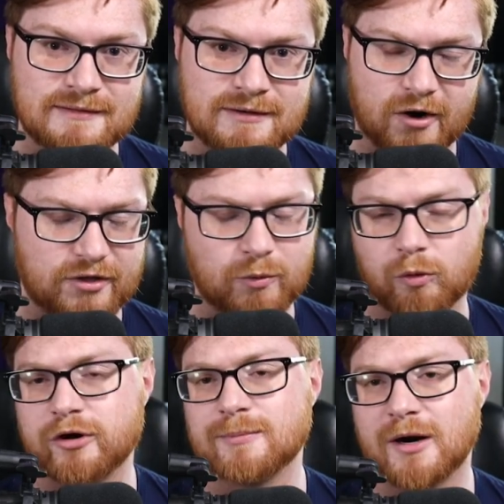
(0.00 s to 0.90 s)
Are they
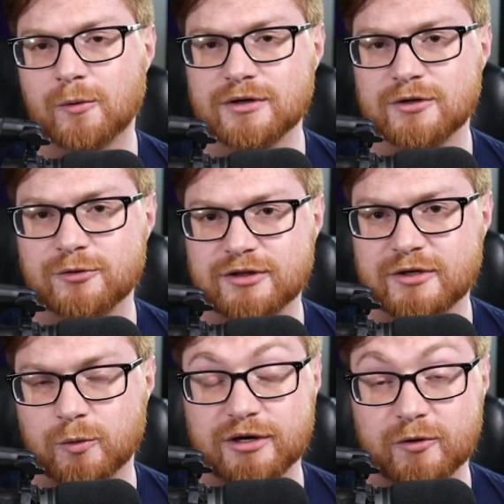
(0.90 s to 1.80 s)
worried about what you think
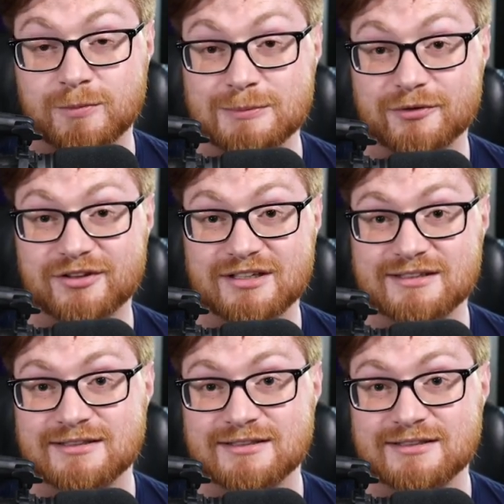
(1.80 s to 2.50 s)
or what other people think?